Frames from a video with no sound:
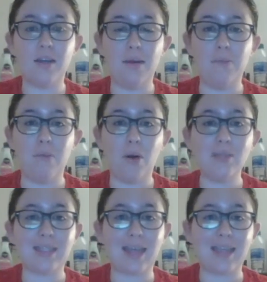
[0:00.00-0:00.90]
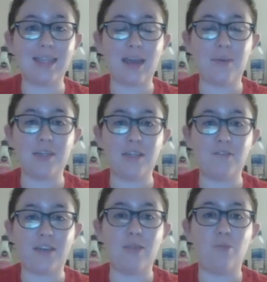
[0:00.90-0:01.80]
most likely I'm going to
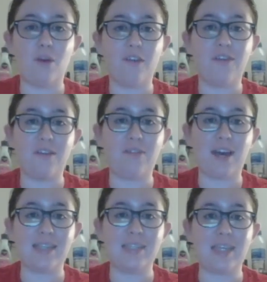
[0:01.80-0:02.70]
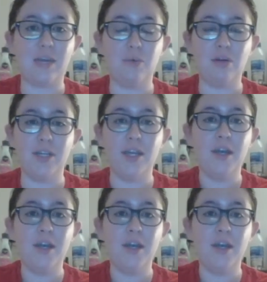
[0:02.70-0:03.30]
find more fun facts than I would